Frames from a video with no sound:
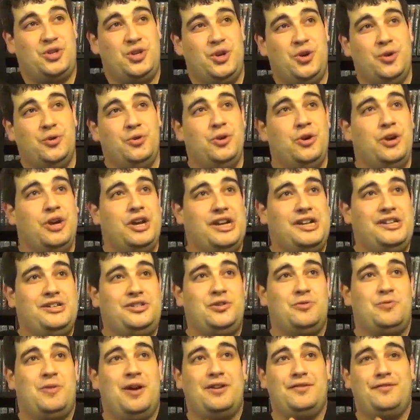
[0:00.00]
two
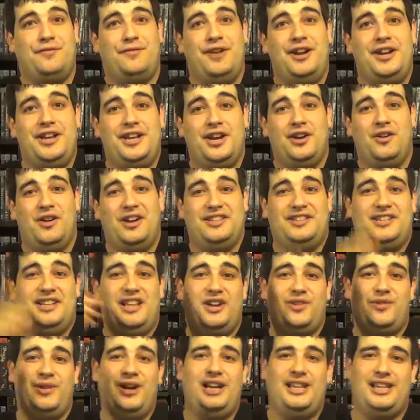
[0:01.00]
into one video until
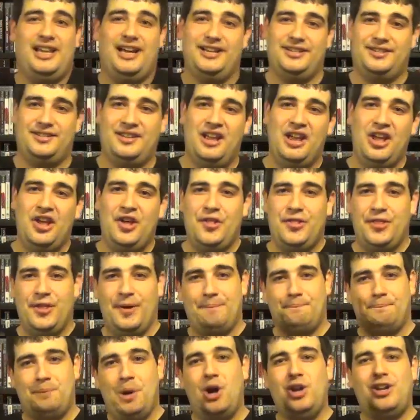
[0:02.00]
I realized
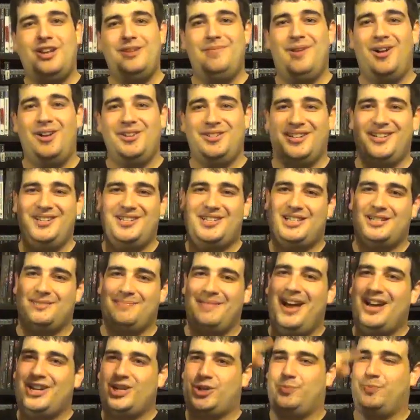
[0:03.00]
the Pokeballs in
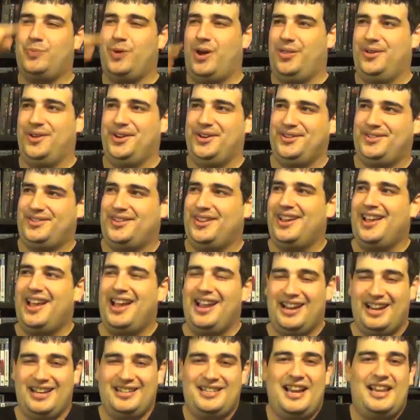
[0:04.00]
Smash Brothers.
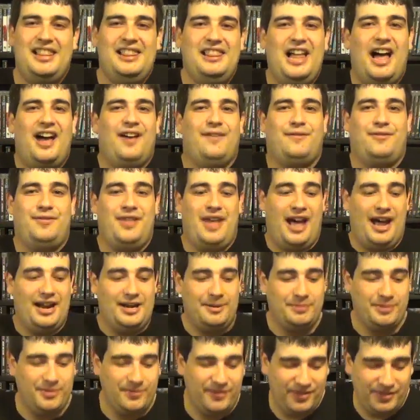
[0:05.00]
Because I love the
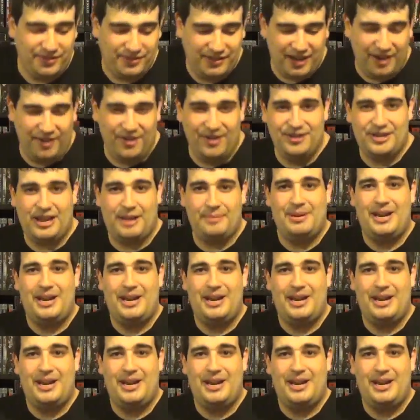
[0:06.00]
items of this series. I